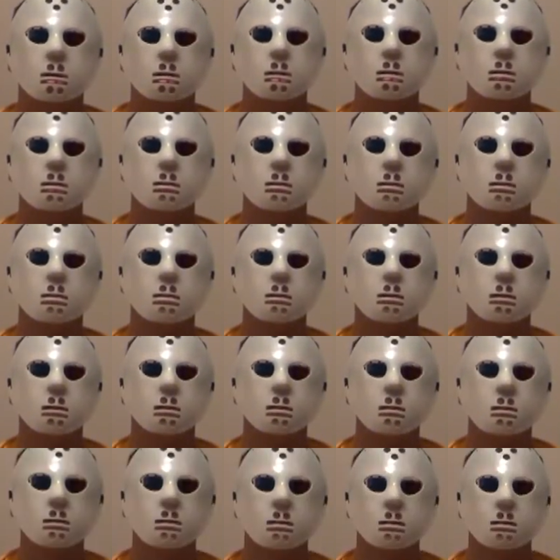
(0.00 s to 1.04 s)
It just
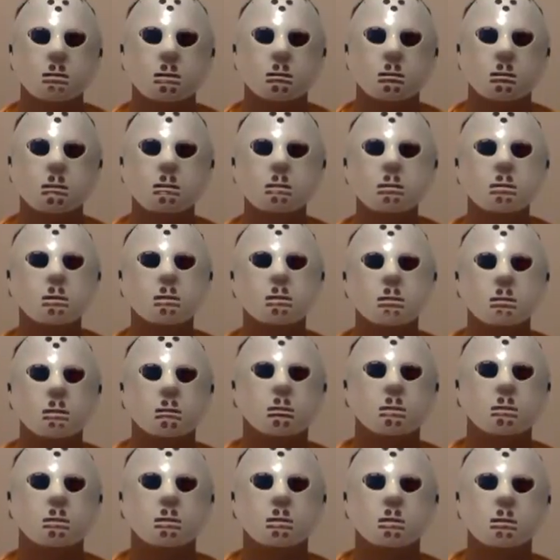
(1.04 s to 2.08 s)
took just a tiny bit of
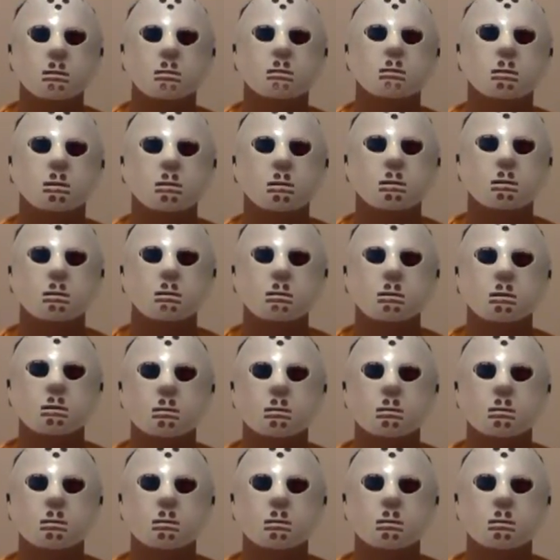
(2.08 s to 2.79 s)
time to get started,